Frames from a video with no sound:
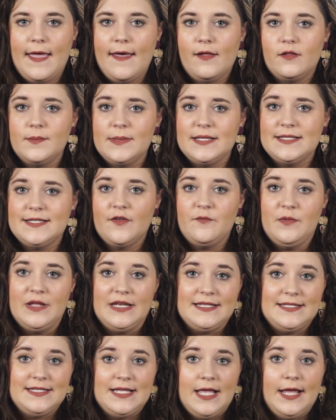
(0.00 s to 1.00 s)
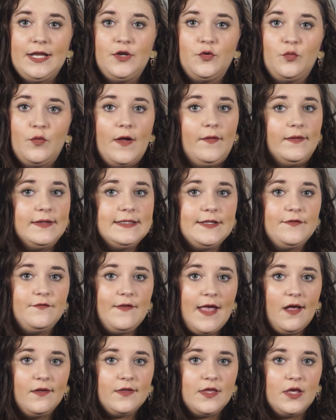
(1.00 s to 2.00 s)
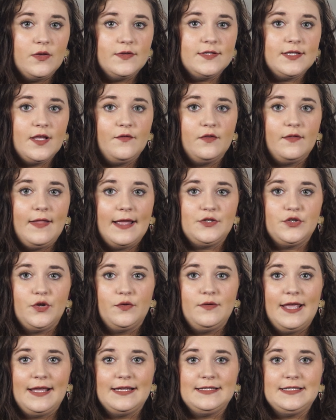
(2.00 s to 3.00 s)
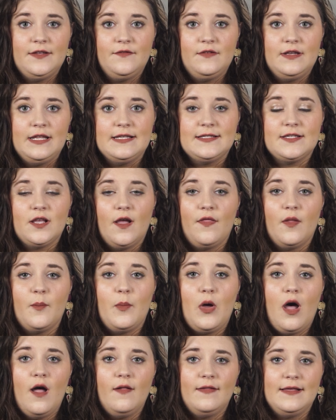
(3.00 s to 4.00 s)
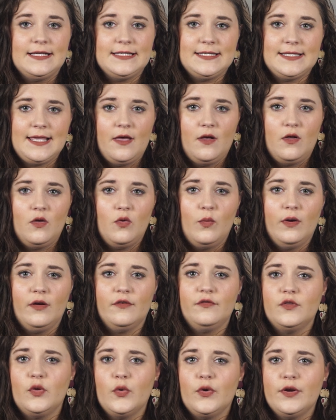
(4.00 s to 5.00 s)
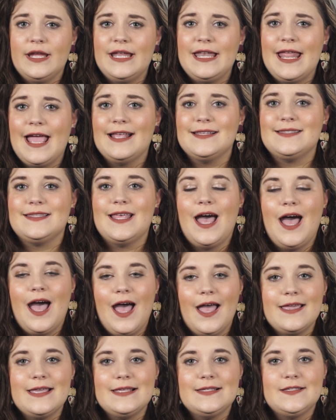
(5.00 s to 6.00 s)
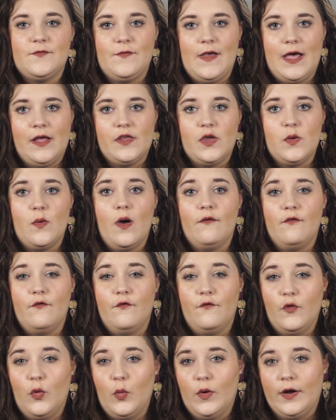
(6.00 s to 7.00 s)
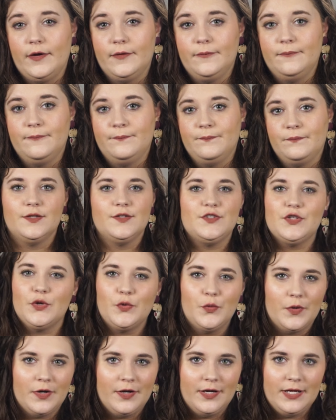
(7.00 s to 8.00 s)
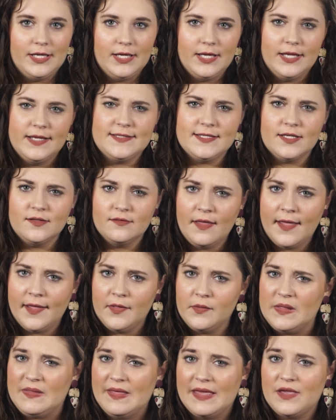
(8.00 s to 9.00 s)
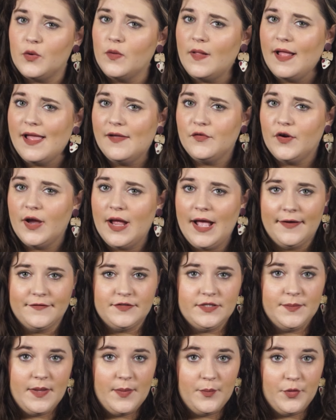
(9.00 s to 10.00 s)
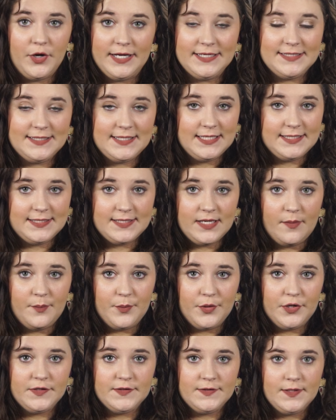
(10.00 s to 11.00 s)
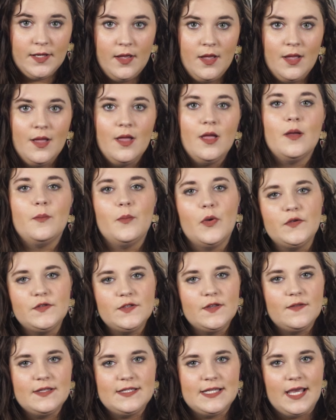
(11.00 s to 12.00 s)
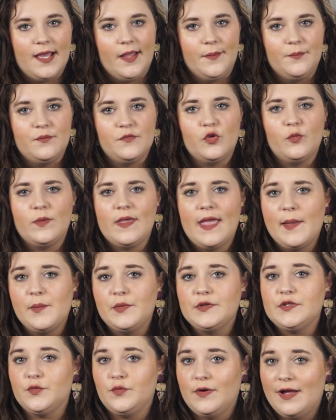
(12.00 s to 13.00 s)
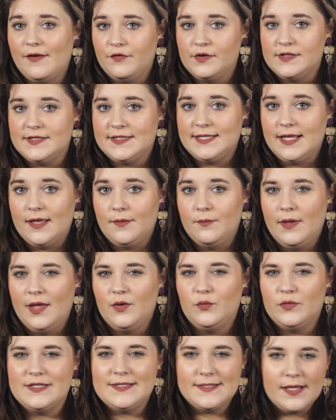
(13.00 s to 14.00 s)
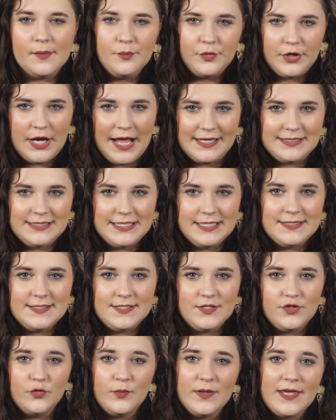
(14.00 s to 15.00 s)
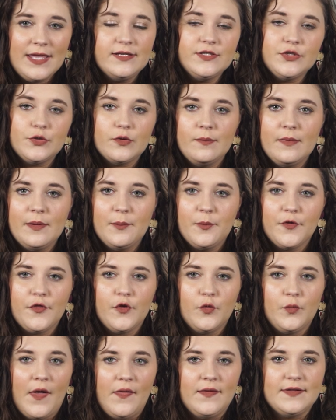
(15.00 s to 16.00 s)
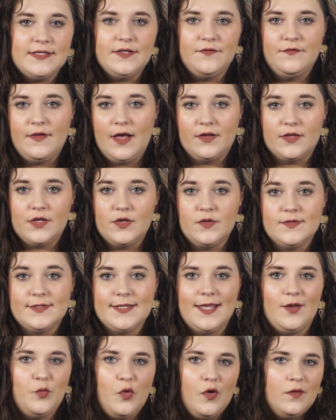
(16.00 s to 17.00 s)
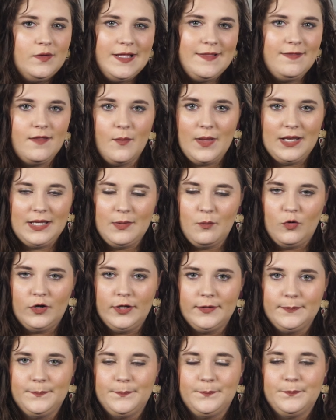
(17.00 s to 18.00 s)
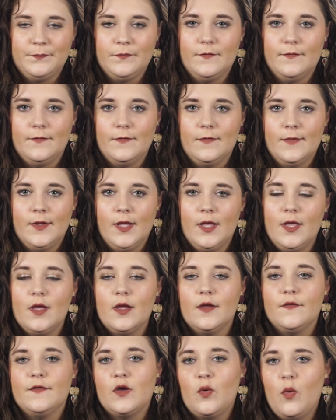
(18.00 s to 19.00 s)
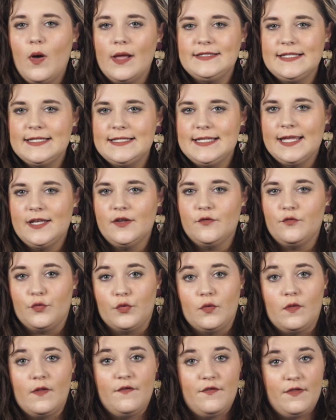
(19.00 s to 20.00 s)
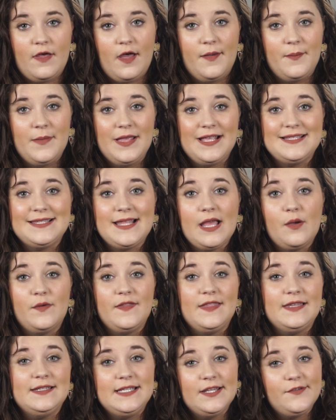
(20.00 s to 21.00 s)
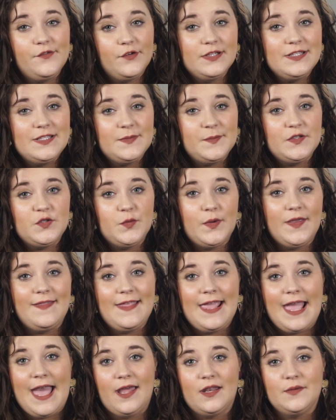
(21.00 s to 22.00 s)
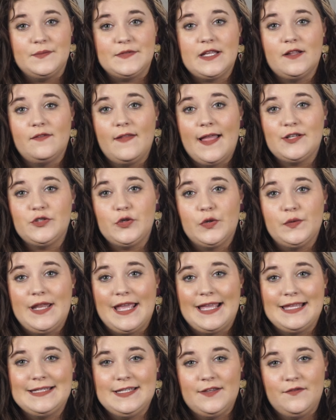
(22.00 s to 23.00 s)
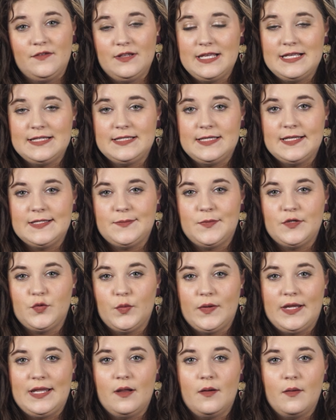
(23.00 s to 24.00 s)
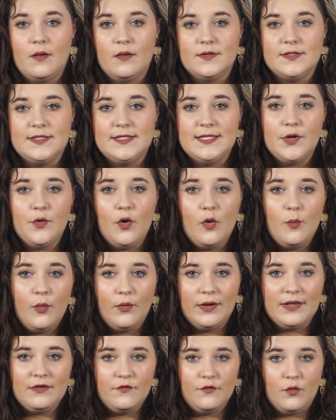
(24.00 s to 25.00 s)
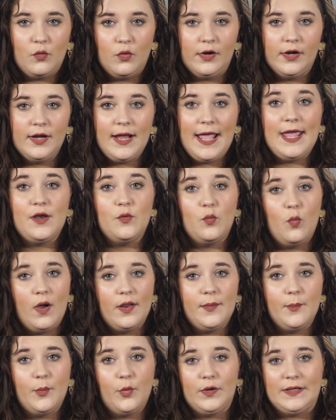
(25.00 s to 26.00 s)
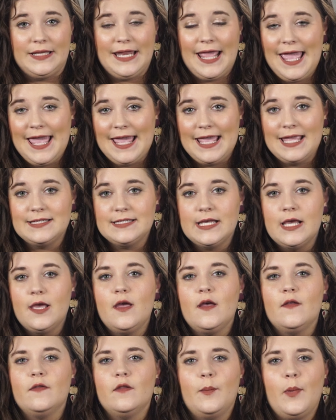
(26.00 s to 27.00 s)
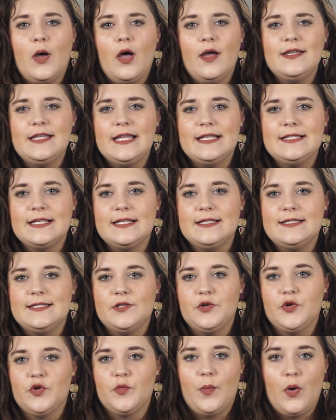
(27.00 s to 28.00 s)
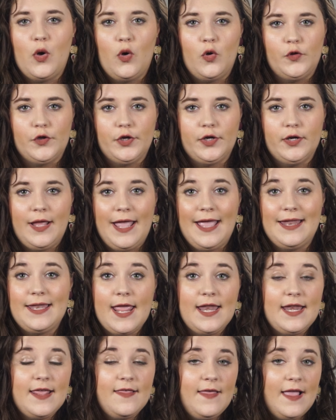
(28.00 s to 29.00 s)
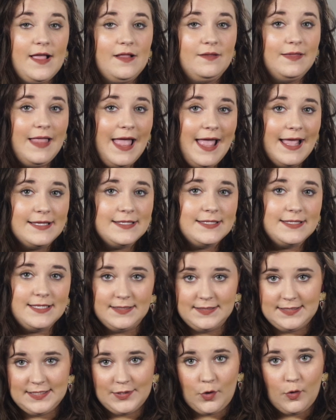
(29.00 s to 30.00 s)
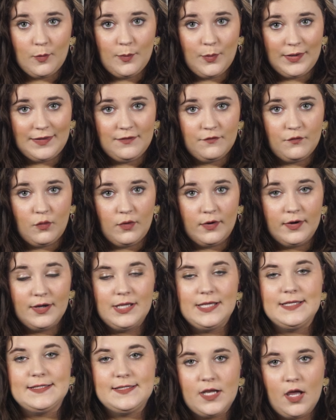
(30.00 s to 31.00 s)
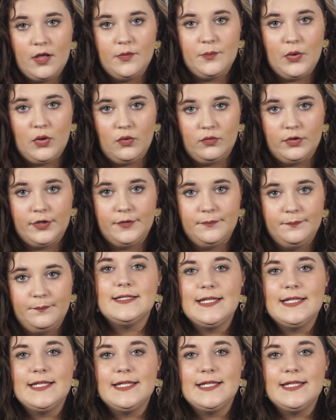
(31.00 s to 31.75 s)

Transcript: The elements have been assigned relative values of electronegativities on the Pauling scale, where fluorine has the highest value of 4. Don't worry, it's unlikely that you'll ever have to memorize these numbers. Most of the time, you'll be able to reference them, and with some practice, you'll begin to remember the relative values and won't need them anymore. The quantitative rule of thumb is that when the difference between the atom's electronegativities is between 0.4 and 1.8, the bond is considered polar, and anything less than 0.4 is nonpolar.